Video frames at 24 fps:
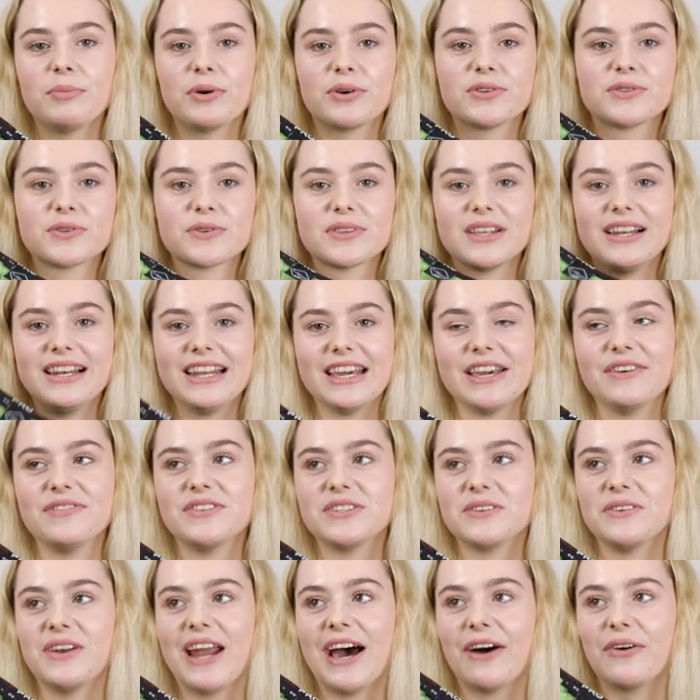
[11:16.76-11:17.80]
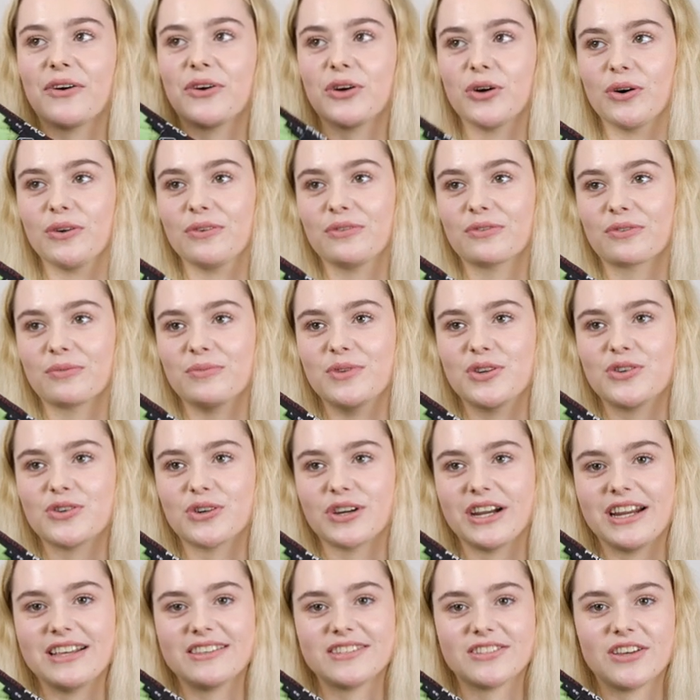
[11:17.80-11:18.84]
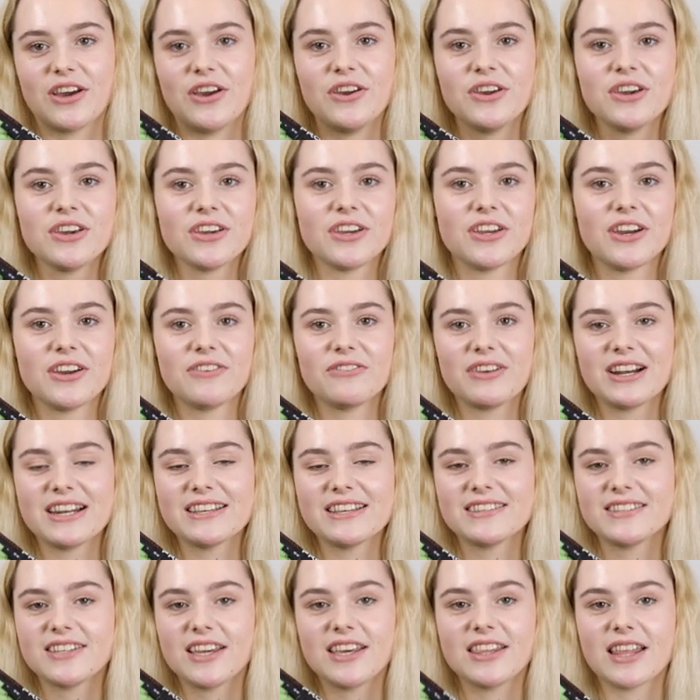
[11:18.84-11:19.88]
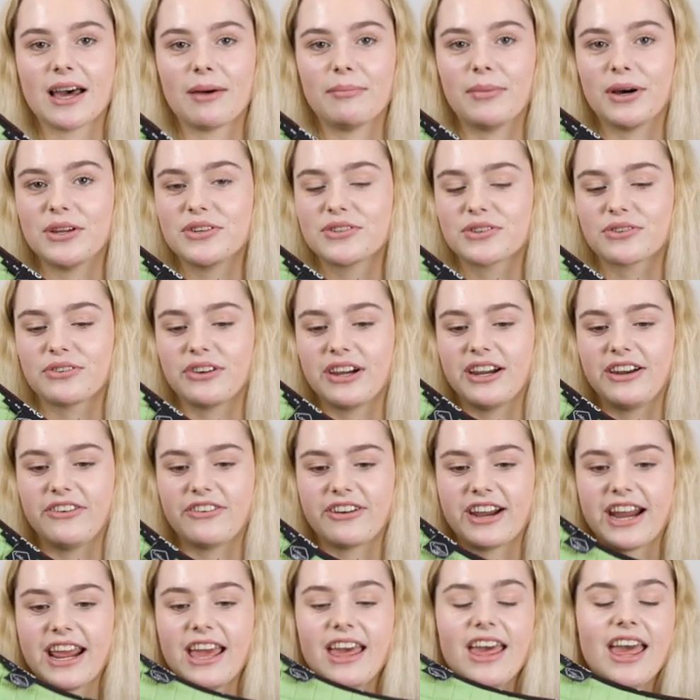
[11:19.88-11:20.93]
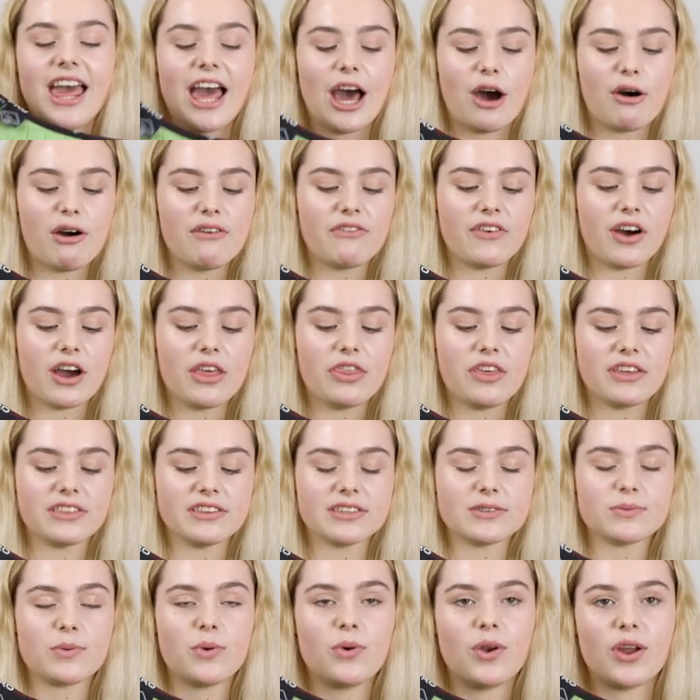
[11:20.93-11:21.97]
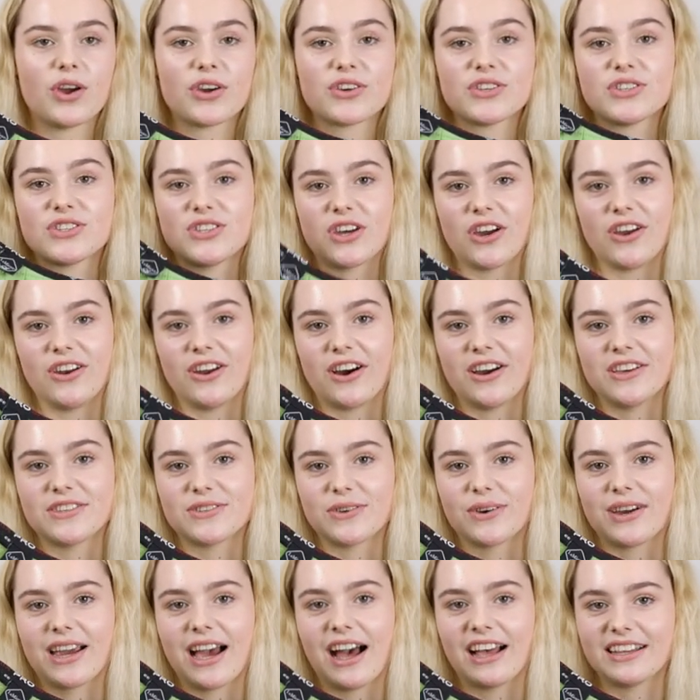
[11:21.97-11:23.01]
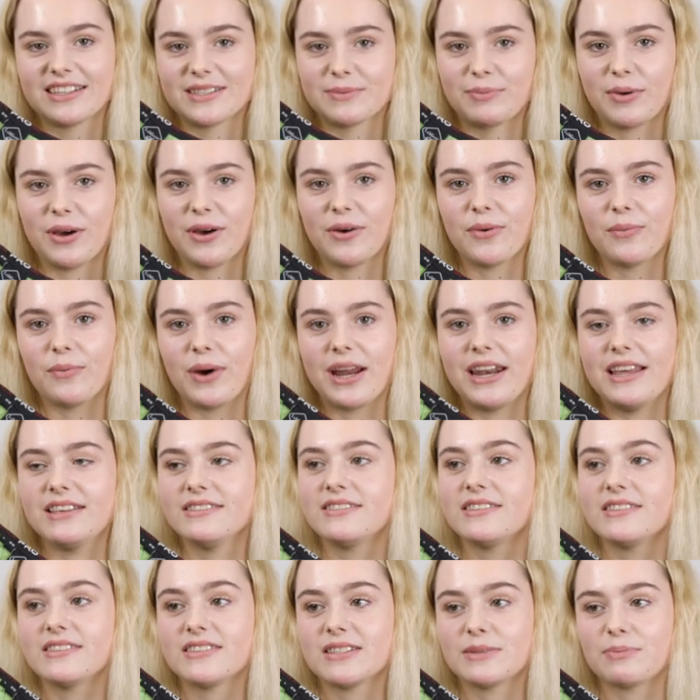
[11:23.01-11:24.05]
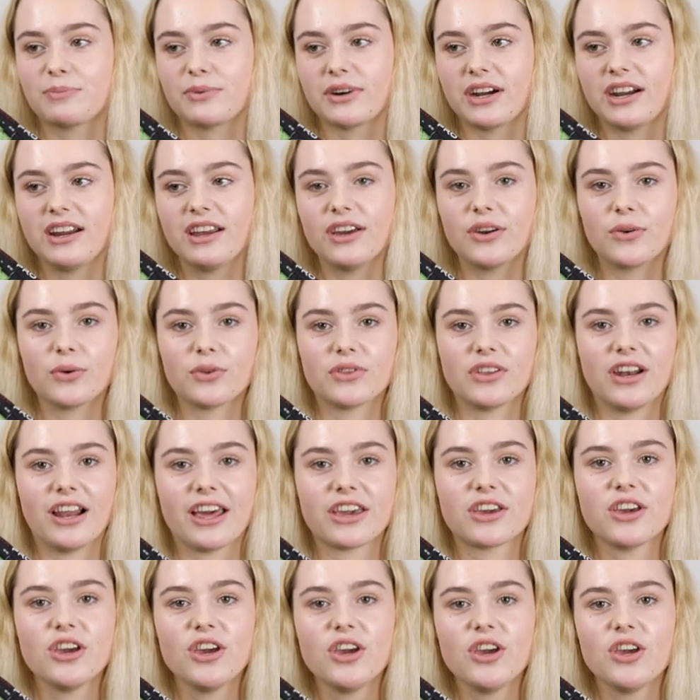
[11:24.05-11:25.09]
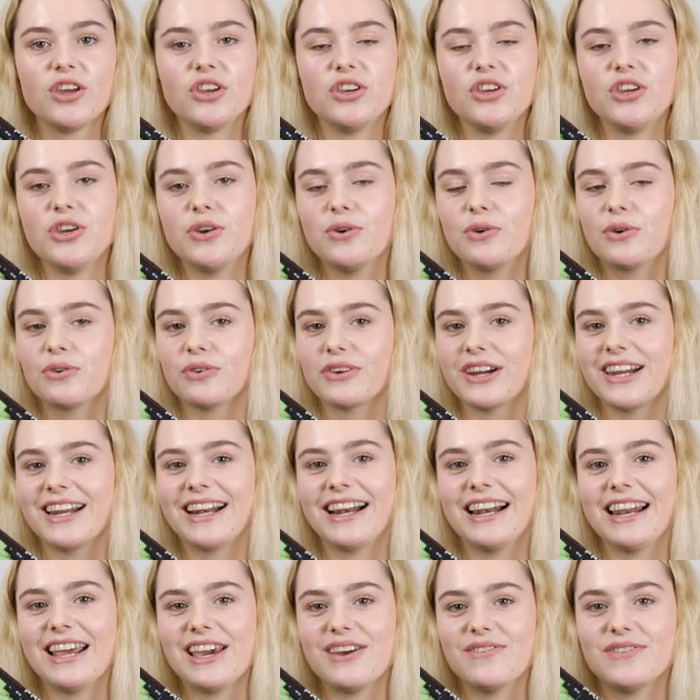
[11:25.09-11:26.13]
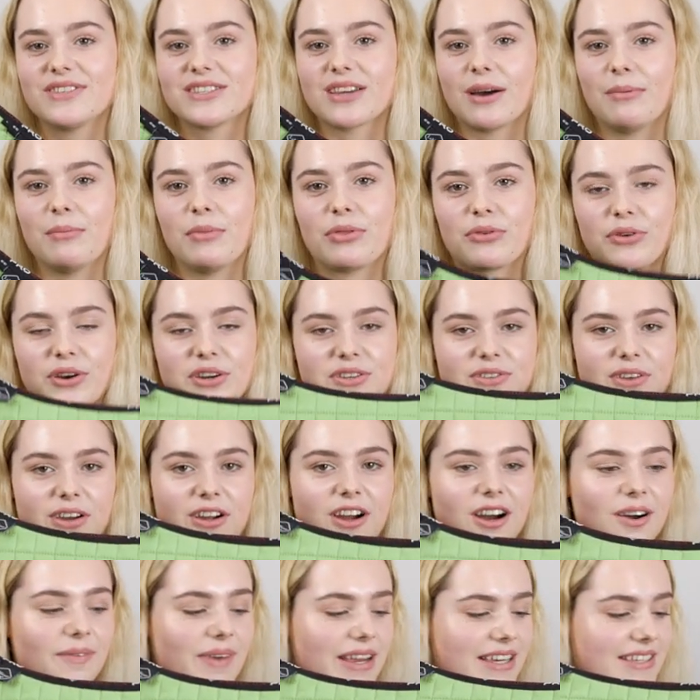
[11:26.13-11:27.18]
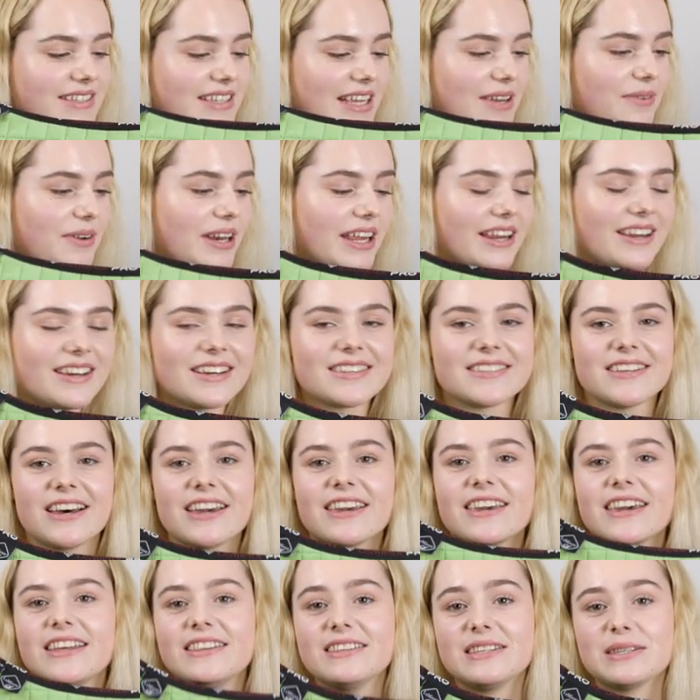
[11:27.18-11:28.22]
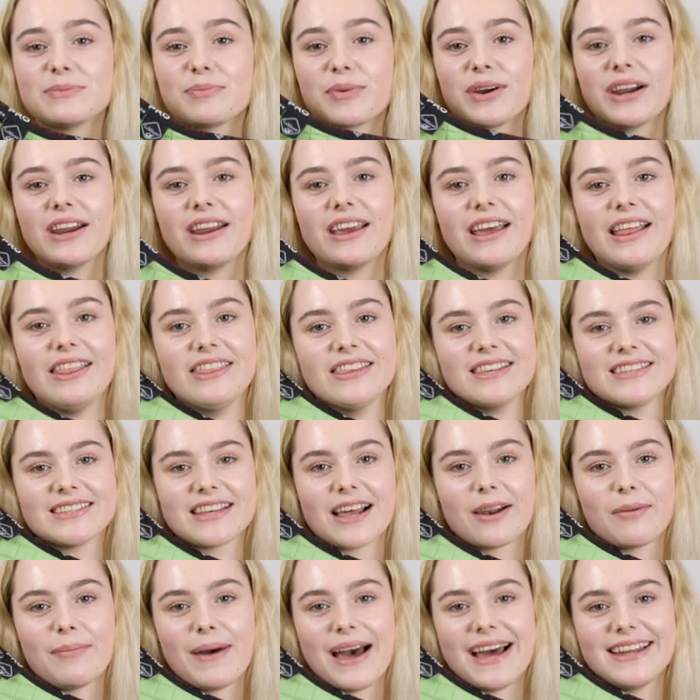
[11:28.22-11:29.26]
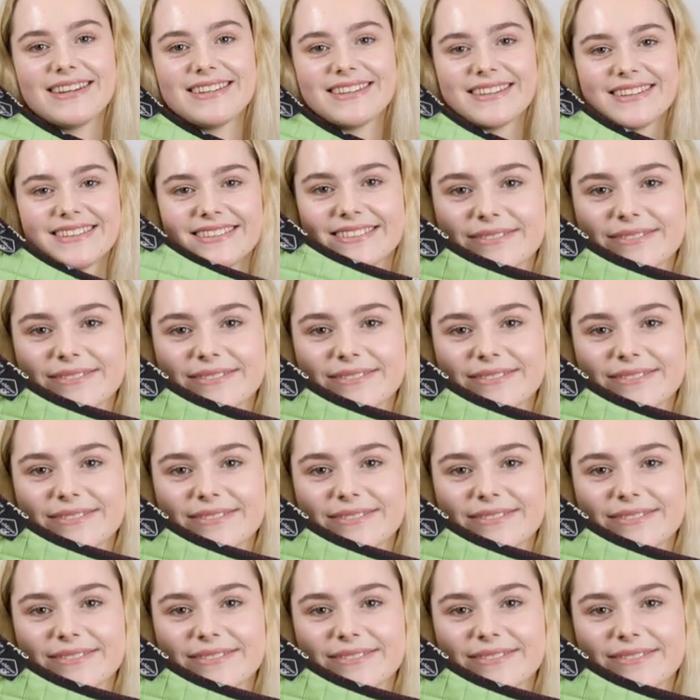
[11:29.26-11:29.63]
because all the leaves are now gone from the trees. So you don't really see that much greenery. However, I think this will look so nice on Casper when it's spring and all the like new green leaves come through. So I can't wait to see what he looks like in spring in this saddle pad.